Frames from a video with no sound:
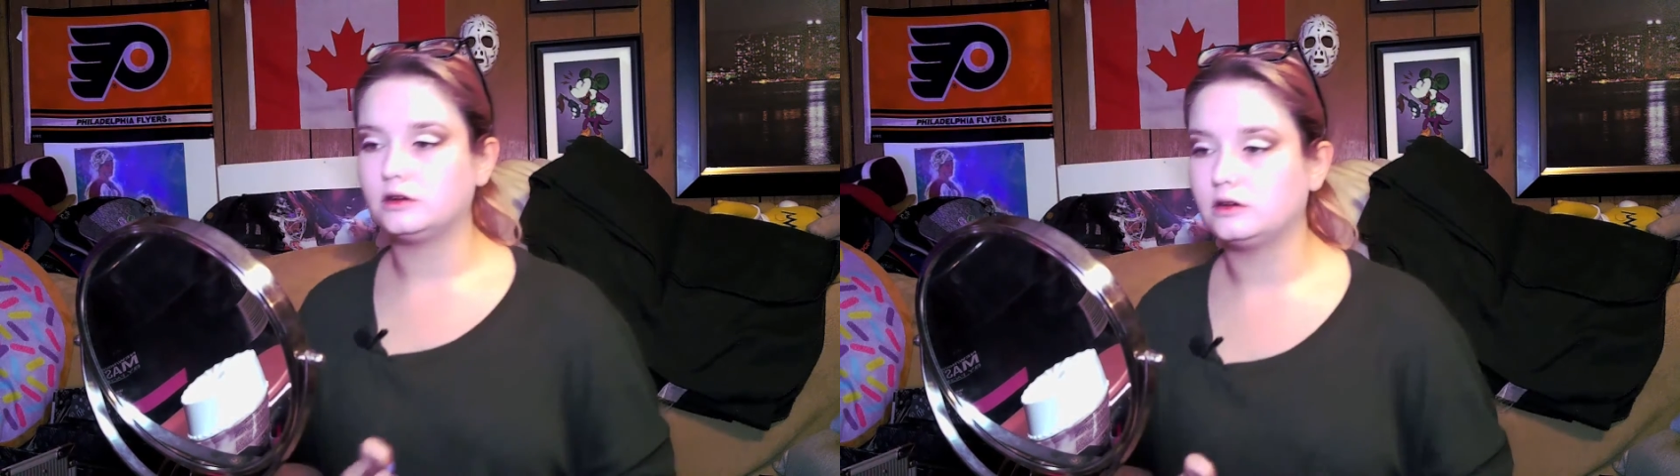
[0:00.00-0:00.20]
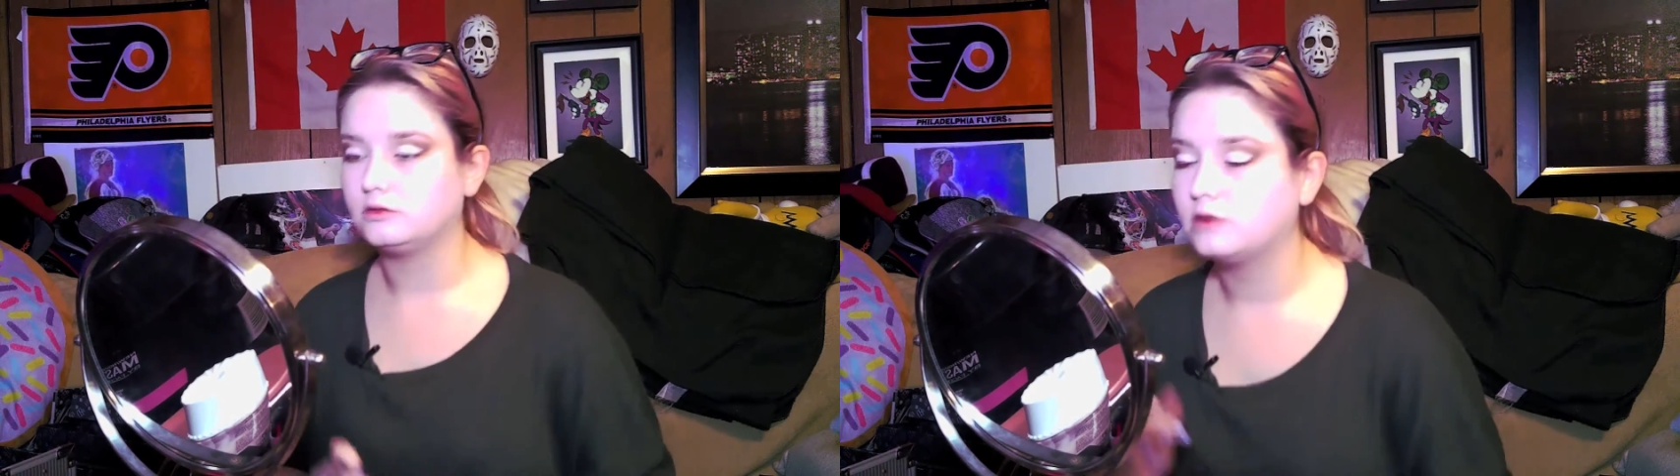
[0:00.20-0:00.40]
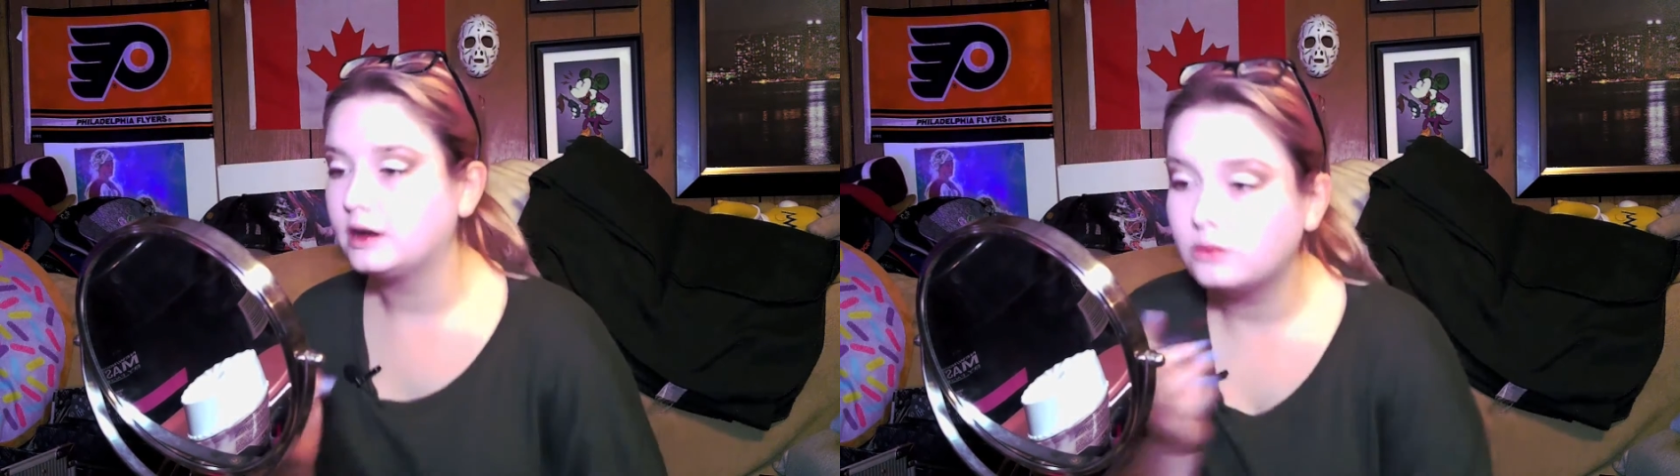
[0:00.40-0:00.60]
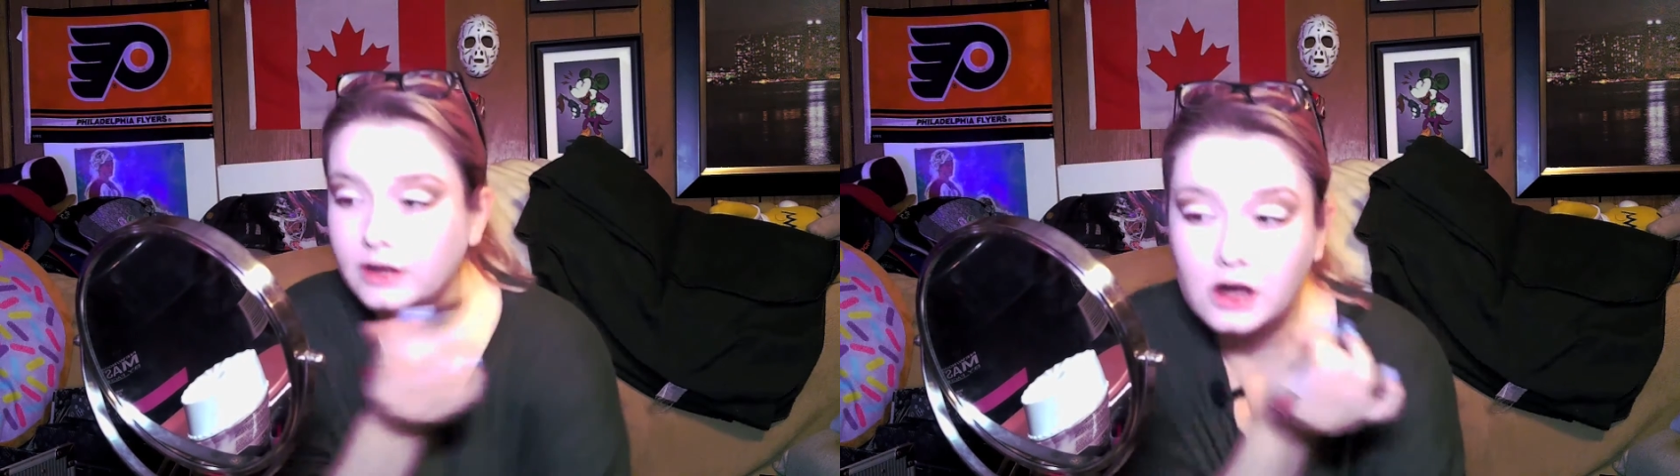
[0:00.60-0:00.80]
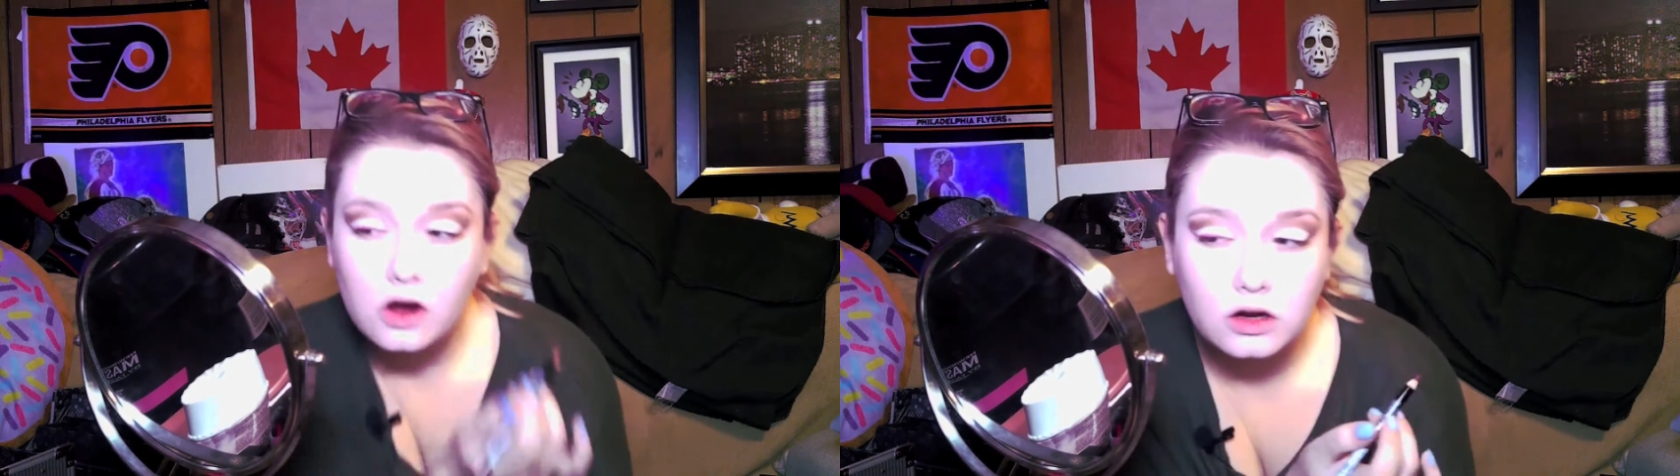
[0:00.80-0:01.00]
the red
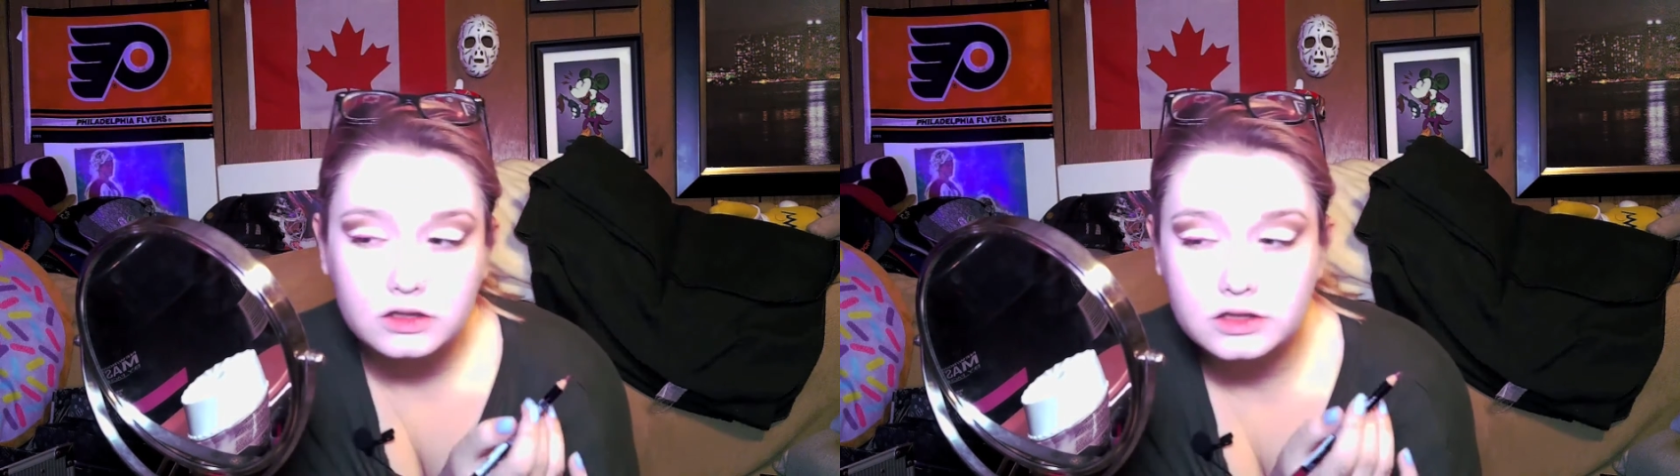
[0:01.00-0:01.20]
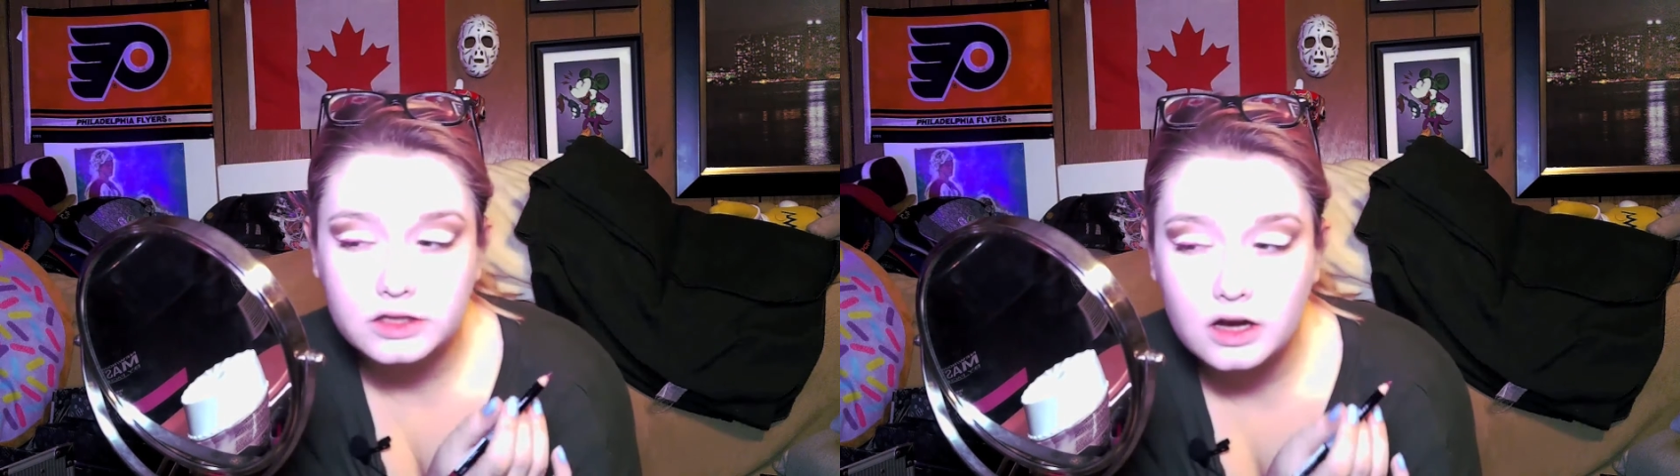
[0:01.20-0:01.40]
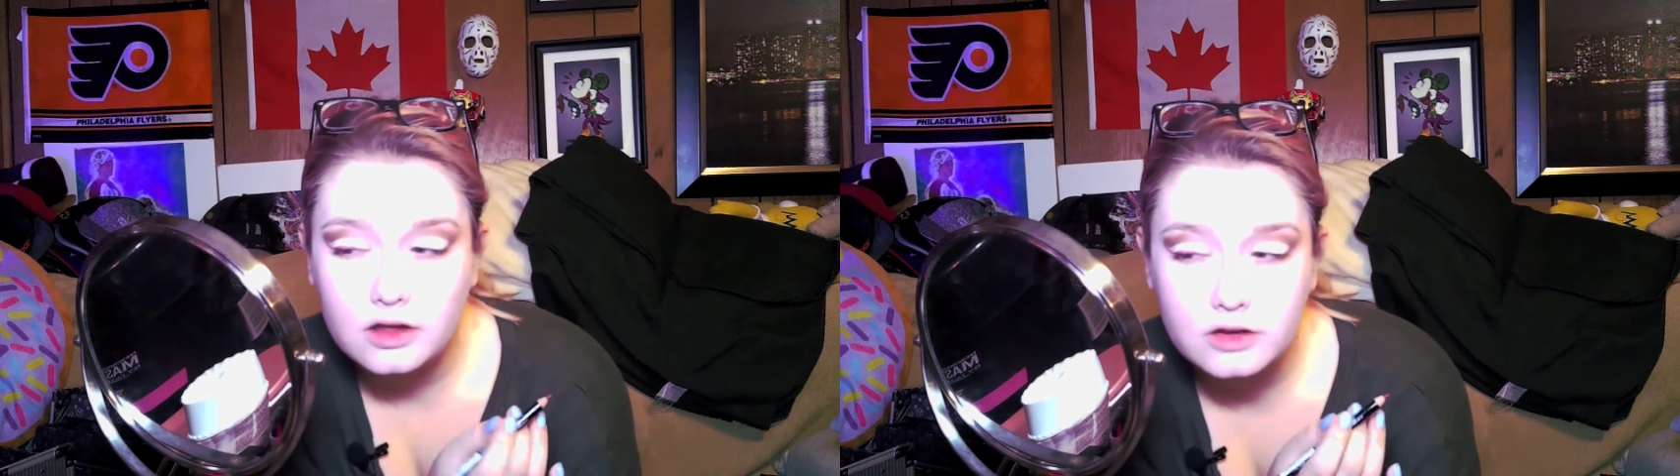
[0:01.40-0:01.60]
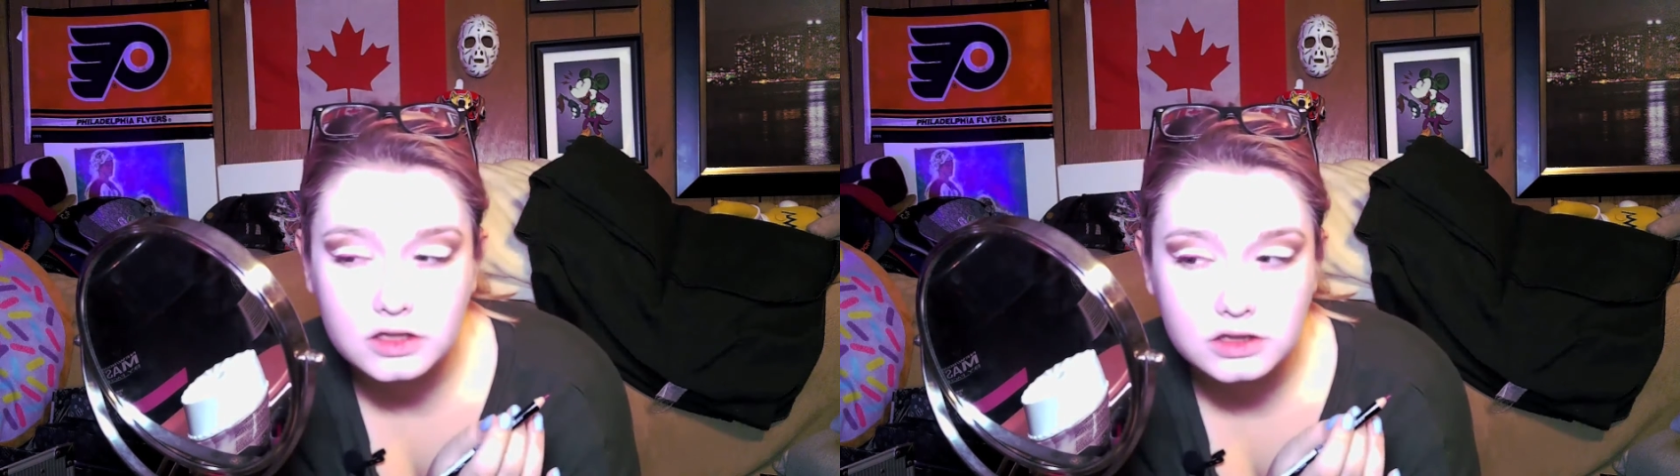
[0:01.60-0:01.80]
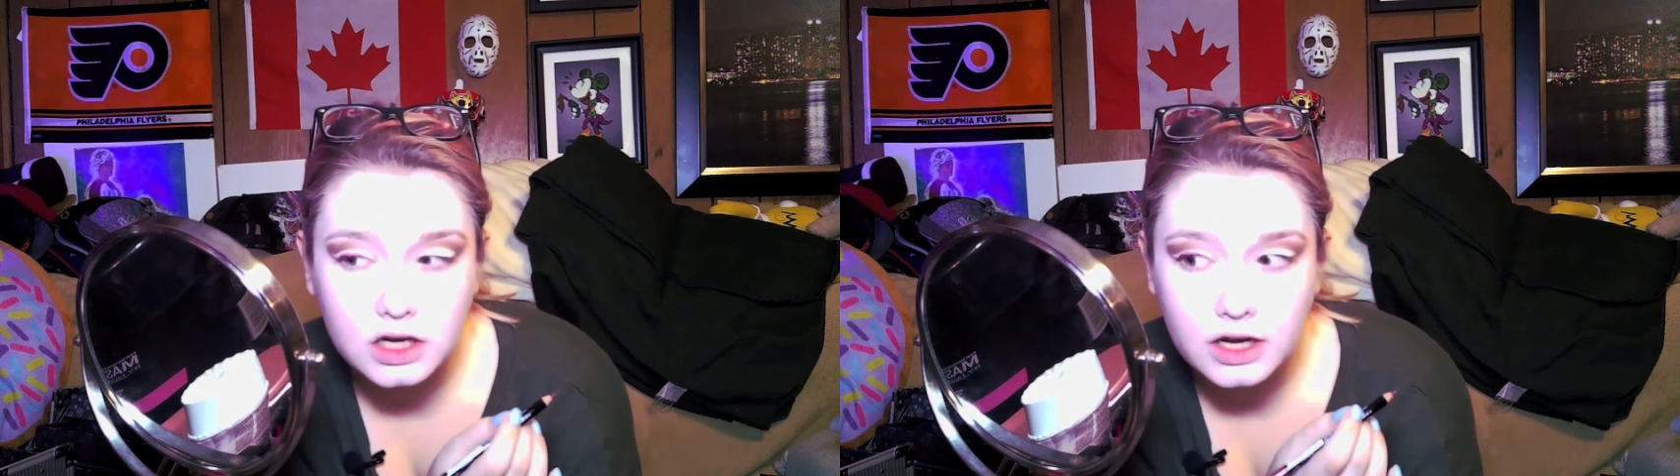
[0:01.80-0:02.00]
wing onto the
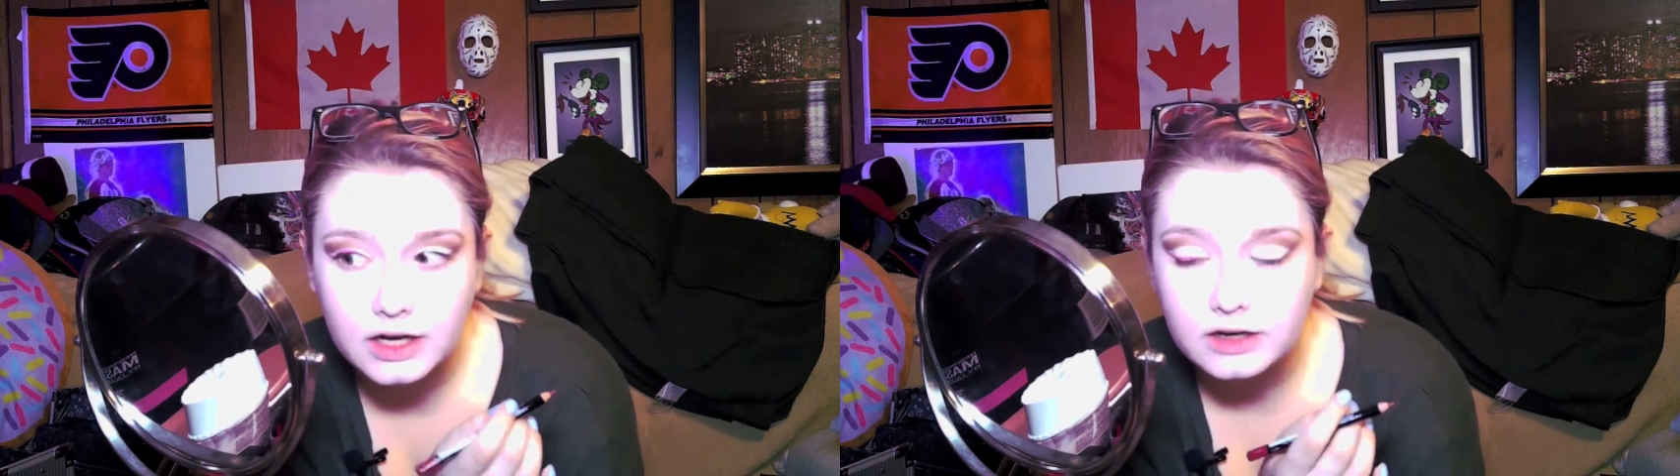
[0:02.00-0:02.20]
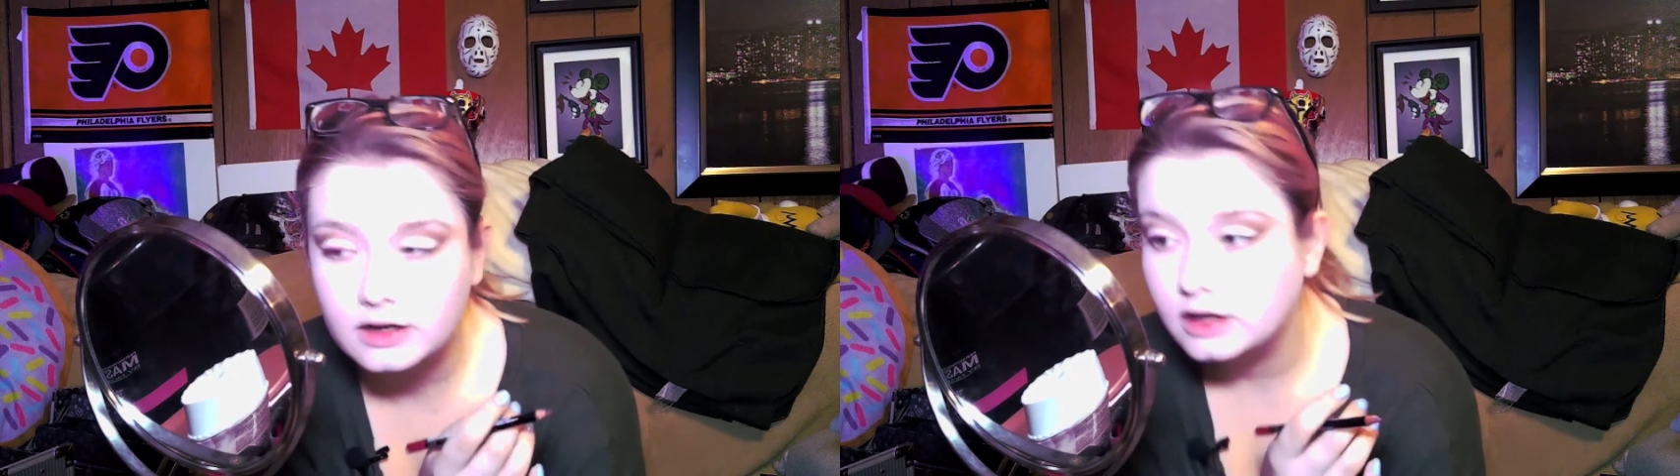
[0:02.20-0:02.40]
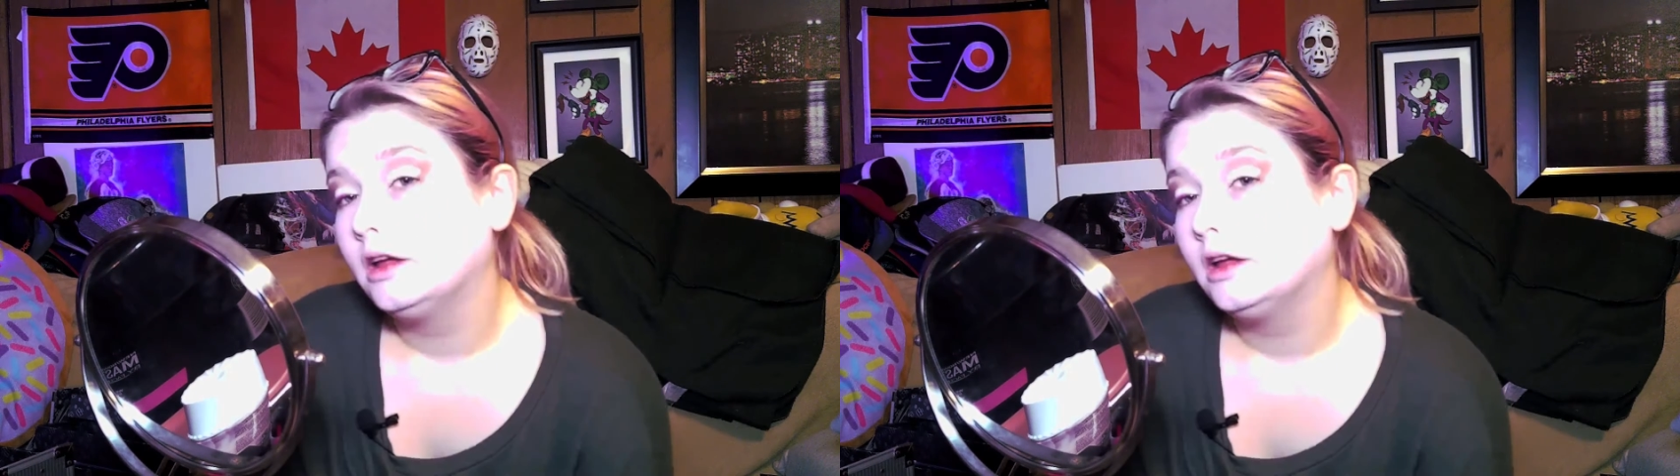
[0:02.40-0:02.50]
other side,